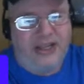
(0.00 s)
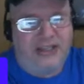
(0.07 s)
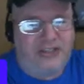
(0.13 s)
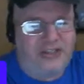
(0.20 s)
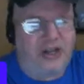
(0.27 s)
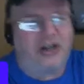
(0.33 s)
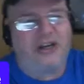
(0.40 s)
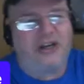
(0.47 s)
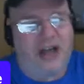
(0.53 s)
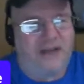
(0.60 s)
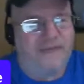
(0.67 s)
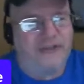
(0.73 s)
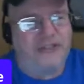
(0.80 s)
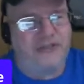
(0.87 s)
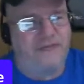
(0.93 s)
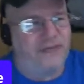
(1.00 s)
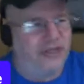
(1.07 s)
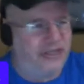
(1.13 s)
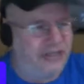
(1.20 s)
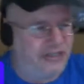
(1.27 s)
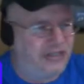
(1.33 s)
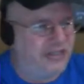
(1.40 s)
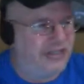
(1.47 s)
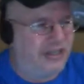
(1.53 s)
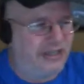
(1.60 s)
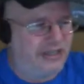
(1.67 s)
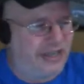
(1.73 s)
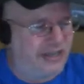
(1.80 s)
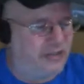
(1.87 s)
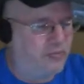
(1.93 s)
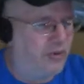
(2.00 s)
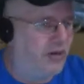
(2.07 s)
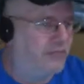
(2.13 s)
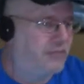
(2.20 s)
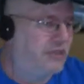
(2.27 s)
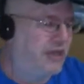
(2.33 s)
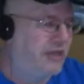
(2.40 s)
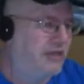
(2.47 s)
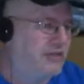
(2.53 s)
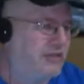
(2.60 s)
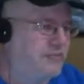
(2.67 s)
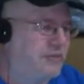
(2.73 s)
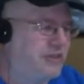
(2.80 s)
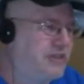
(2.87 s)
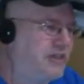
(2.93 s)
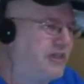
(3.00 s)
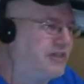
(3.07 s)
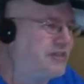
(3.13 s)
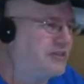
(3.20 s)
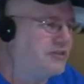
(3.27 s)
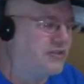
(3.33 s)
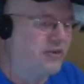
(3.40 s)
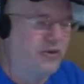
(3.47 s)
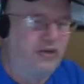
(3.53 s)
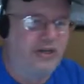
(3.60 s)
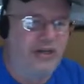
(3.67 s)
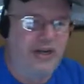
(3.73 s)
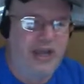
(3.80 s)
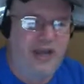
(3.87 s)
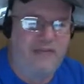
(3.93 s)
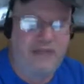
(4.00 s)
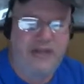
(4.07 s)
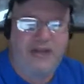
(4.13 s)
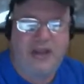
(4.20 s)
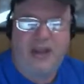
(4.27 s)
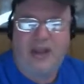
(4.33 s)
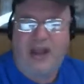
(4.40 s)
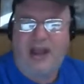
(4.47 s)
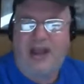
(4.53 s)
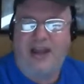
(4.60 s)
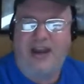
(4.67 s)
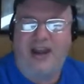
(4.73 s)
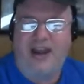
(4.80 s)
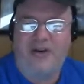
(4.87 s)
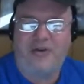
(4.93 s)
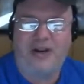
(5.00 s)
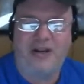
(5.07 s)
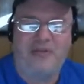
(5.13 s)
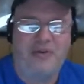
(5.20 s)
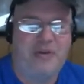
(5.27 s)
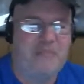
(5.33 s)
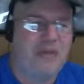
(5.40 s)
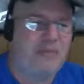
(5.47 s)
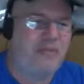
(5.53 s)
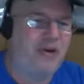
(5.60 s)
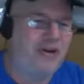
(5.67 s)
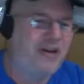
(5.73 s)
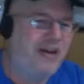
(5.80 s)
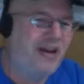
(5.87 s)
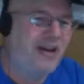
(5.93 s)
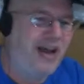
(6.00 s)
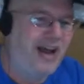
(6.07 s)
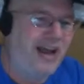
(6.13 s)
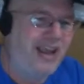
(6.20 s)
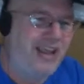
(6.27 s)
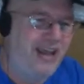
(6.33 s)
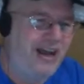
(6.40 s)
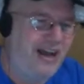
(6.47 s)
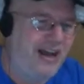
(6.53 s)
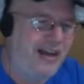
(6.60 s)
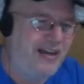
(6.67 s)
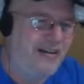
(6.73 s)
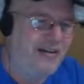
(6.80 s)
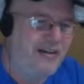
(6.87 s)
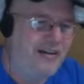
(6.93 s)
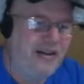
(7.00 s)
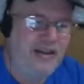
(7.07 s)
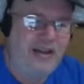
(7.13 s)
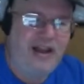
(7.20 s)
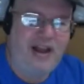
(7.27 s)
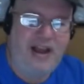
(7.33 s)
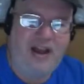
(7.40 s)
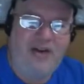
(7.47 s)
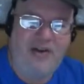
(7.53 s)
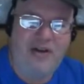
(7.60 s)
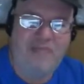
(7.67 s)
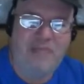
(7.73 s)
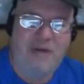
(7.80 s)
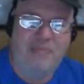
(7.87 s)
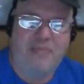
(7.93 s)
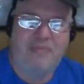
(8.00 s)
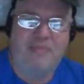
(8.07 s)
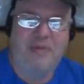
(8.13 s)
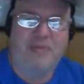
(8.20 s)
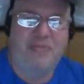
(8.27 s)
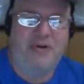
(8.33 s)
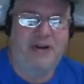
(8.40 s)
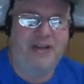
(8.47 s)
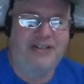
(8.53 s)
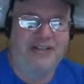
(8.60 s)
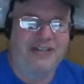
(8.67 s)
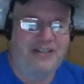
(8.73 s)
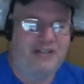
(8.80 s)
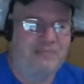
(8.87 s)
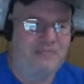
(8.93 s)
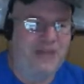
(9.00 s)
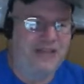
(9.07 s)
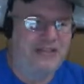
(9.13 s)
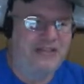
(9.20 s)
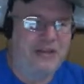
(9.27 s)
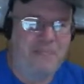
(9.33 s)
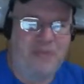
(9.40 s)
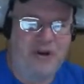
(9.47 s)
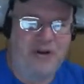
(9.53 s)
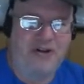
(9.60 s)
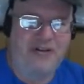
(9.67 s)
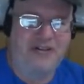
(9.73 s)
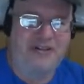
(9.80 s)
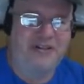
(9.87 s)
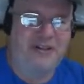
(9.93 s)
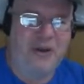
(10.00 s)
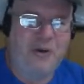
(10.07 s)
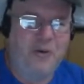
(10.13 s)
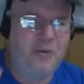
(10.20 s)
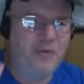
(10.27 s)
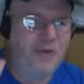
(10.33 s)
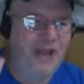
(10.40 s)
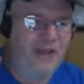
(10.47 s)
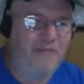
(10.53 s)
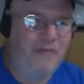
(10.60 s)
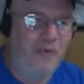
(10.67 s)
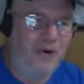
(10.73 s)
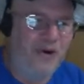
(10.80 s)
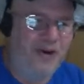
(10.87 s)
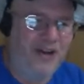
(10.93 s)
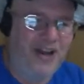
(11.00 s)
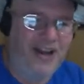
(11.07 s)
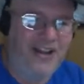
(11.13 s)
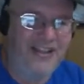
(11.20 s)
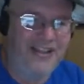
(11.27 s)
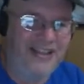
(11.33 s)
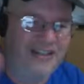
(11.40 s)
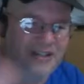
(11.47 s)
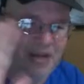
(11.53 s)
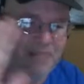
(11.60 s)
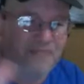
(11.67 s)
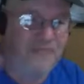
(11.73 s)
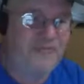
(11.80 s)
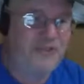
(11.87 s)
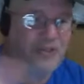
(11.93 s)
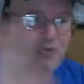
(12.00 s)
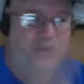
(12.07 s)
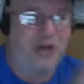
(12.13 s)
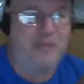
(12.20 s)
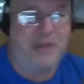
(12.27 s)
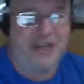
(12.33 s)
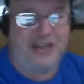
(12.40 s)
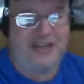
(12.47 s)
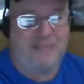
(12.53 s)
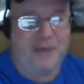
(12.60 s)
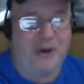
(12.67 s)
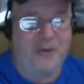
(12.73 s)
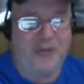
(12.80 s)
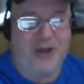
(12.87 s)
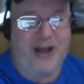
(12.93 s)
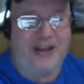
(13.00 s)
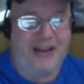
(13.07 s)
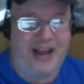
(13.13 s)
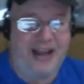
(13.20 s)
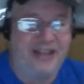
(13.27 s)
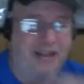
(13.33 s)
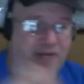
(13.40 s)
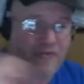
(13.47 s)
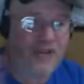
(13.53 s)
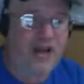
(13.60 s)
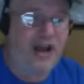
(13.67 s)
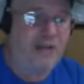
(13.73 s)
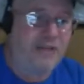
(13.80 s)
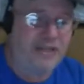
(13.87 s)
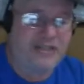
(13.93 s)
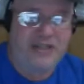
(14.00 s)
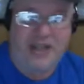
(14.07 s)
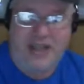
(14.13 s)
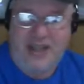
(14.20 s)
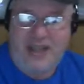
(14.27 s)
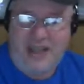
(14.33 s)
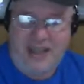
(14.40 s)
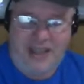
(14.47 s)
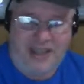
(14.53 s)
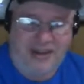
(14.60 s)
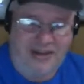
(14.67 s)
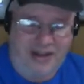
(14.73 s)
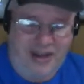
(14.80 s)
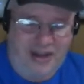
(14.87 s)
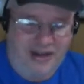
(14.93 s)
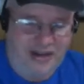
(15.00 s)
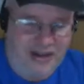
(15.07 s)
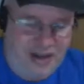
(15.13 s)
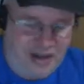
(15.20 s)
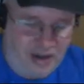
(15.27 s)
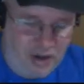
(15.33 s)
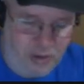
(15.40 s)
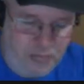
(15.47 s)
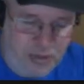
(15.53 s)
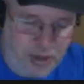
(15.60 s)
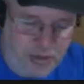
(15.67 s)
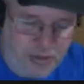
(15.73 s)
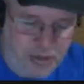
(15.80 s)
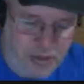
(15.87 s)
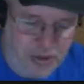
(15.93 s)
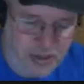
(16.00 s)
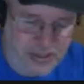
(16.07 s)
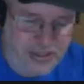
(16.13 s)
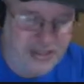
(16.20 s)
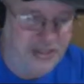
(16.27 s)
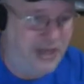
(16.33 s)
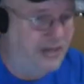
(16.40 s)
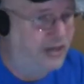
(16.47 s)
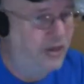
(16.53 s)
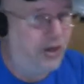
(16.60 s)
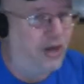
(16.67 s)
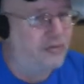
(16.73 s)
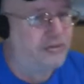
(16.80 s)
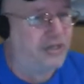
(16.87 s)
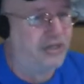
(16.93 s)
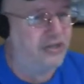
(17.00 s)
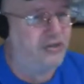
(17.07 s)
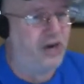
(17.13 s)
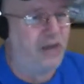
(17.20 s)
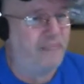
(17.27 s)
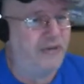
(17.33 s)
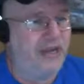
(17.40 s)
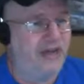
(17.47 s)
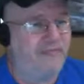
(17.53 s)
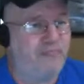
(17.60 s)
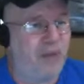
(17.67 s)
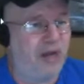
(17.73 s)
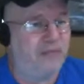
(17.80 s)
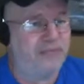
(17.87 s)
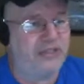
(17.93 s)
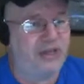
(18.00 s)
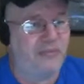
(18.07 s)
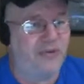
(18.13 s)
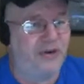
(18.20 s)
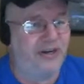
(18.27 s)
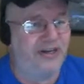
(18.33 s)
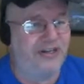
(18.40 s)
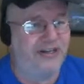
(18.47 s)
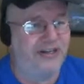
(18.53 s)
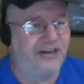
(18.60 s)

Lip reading: It started off as the Village, and that's why I'm saying this. But Jesus, Lord in heaven. And I already remembered I remember I just messed up our no F word on, because I'm streaming both on I Love Comics and on Homegrown Tourist, because I knew I was going to drop an F-bomb somewhere in here.